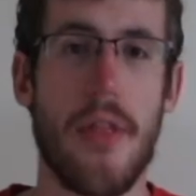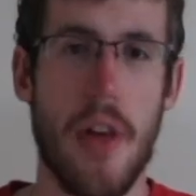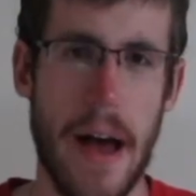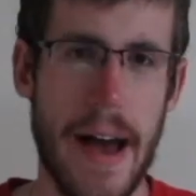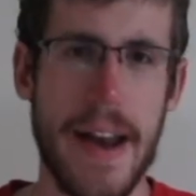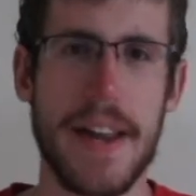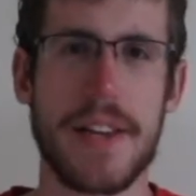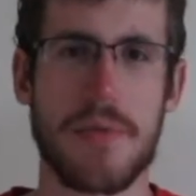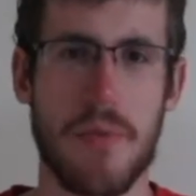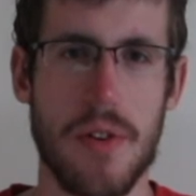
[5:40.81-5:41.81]
That
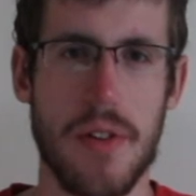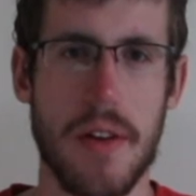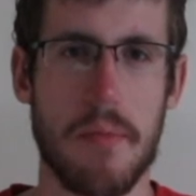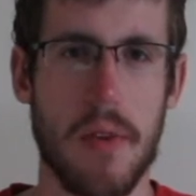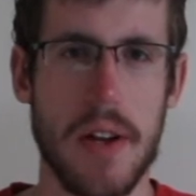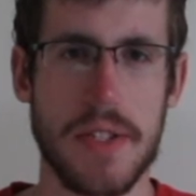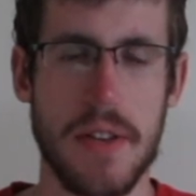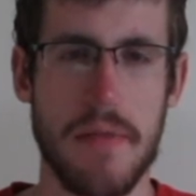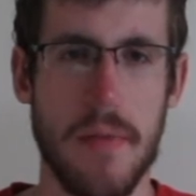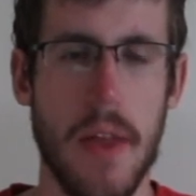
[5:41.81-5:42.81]
is really
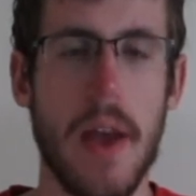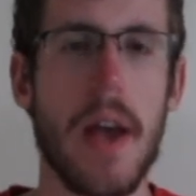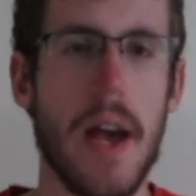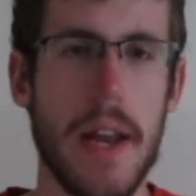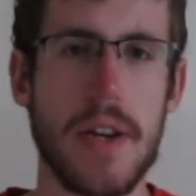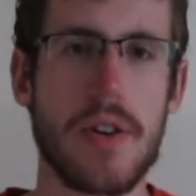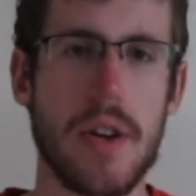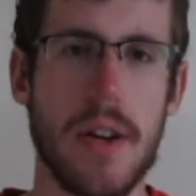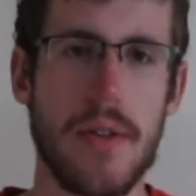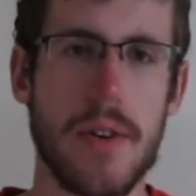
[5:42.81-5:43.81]
impressive. And
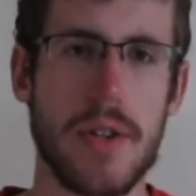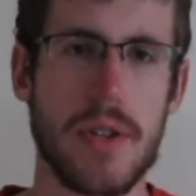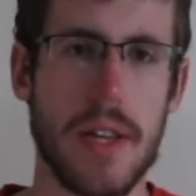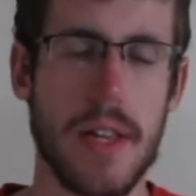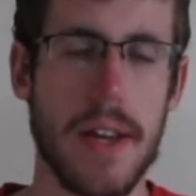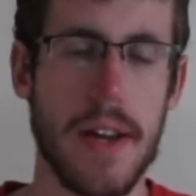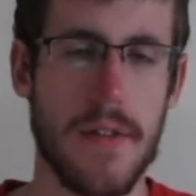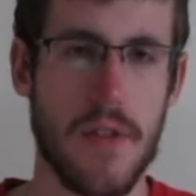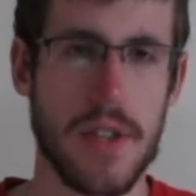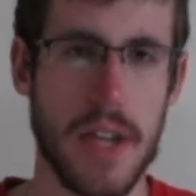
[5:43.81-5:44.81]
another interesting thing
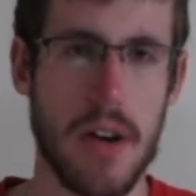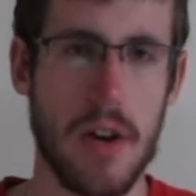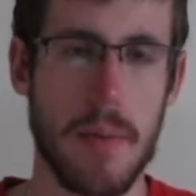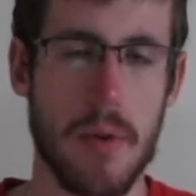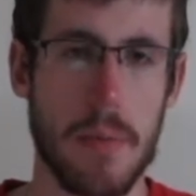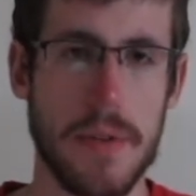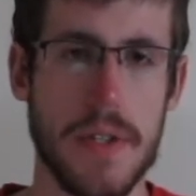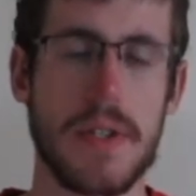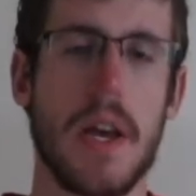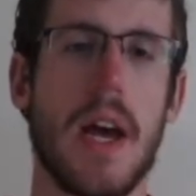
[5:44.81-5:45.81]
is, for security
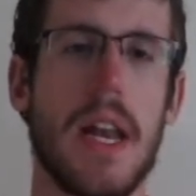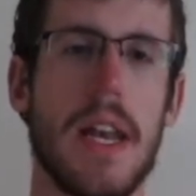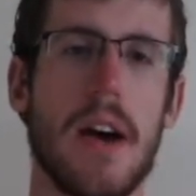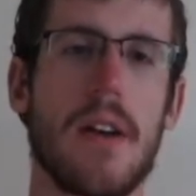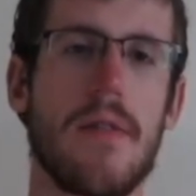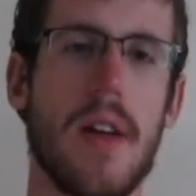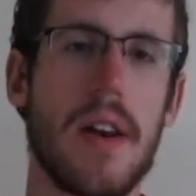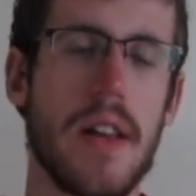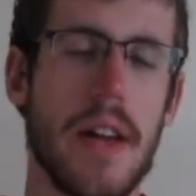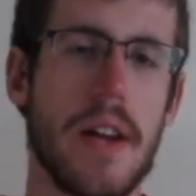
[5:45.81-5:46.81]
purposes, none of
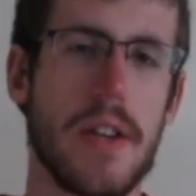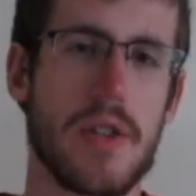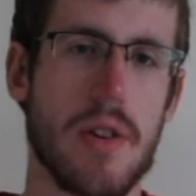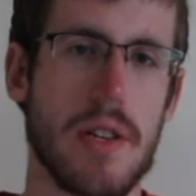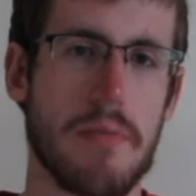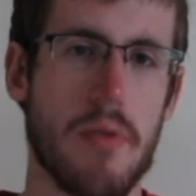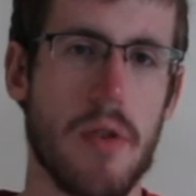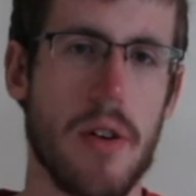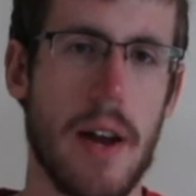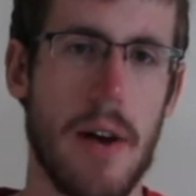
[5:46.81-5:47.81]
that data is
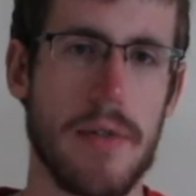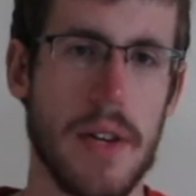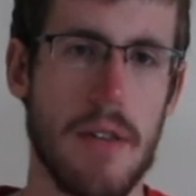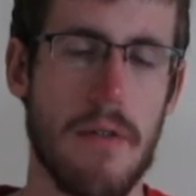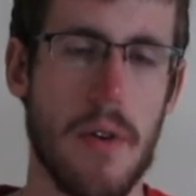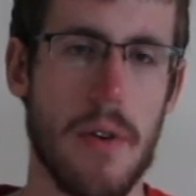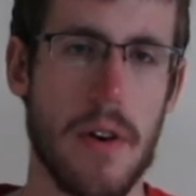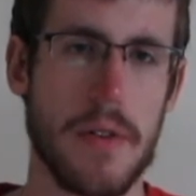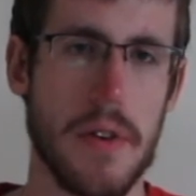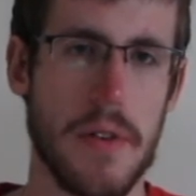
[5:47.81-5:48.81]
transported outside the phone,
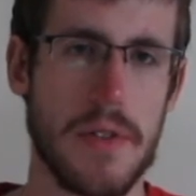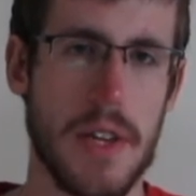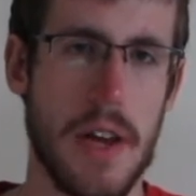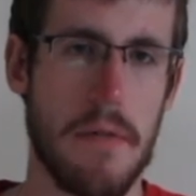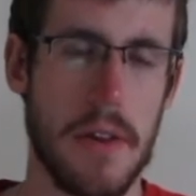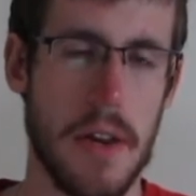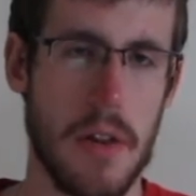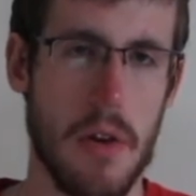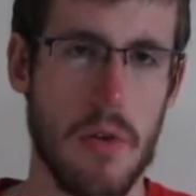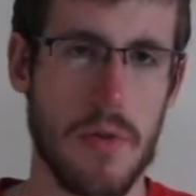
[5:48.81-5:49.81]
and it is all saved in
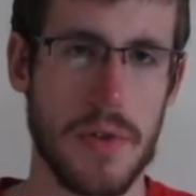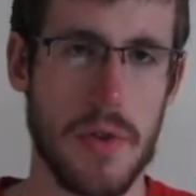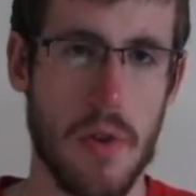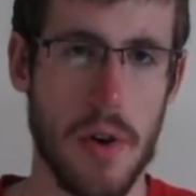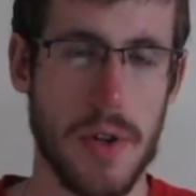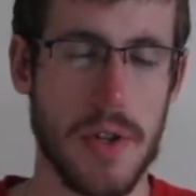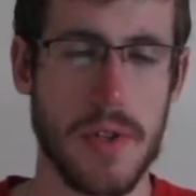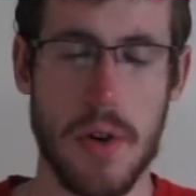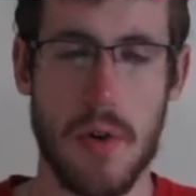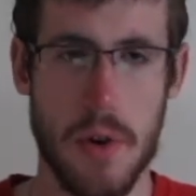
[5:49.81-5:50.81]
local storage.
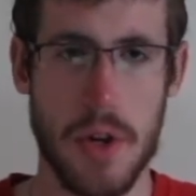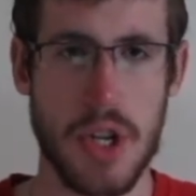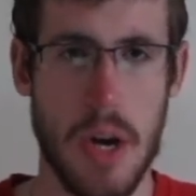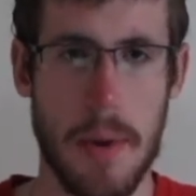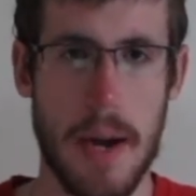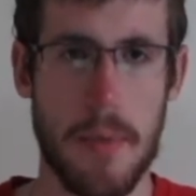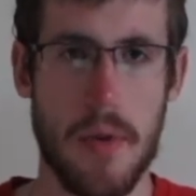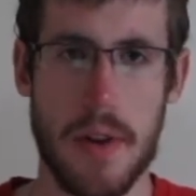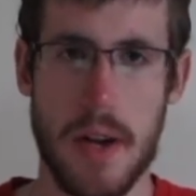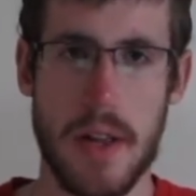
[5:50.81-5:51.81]
So good job,
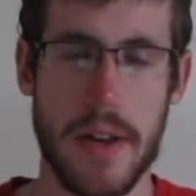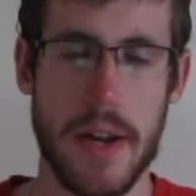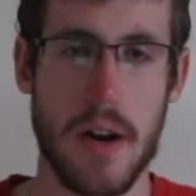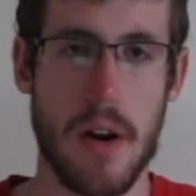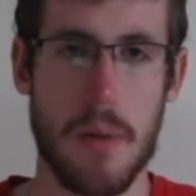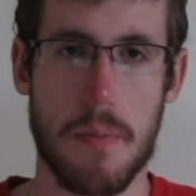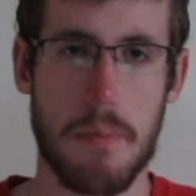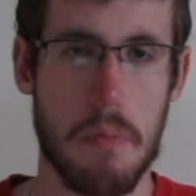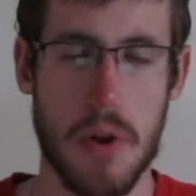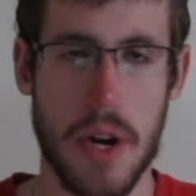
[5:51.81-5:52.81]
Apple, in not letting our
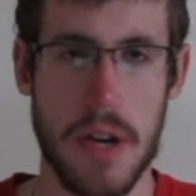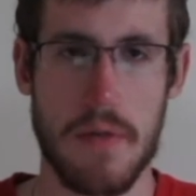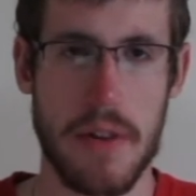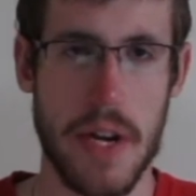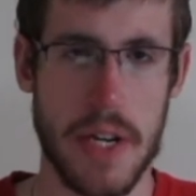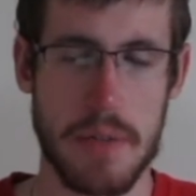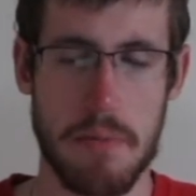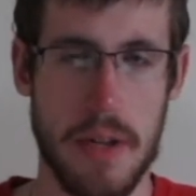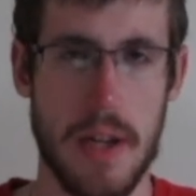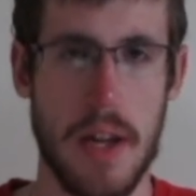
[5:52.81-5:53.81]
predictive
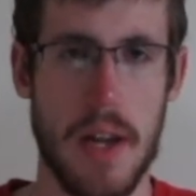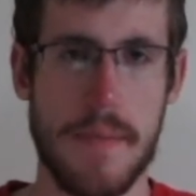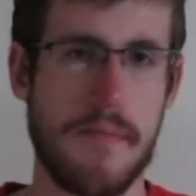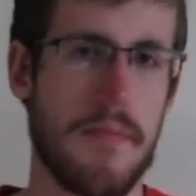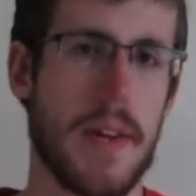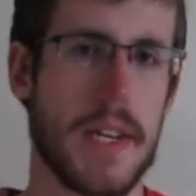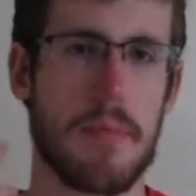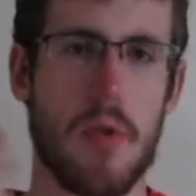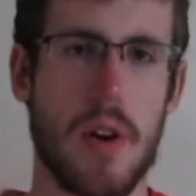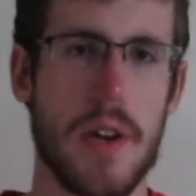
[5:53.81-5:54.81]
text be
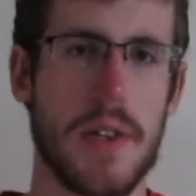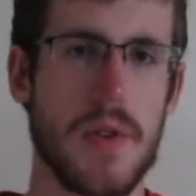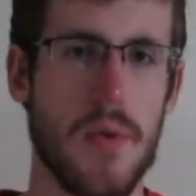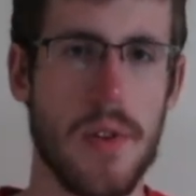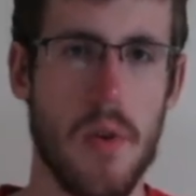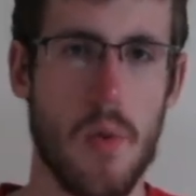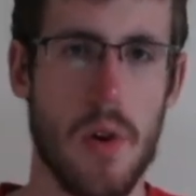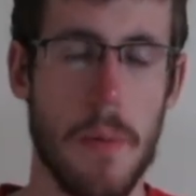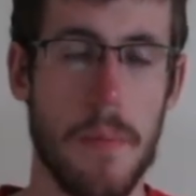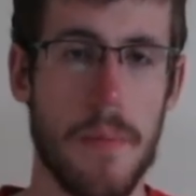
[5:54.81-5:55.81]
exported and sold to the
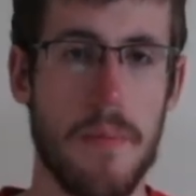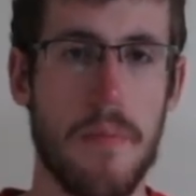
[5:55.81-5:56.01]
world.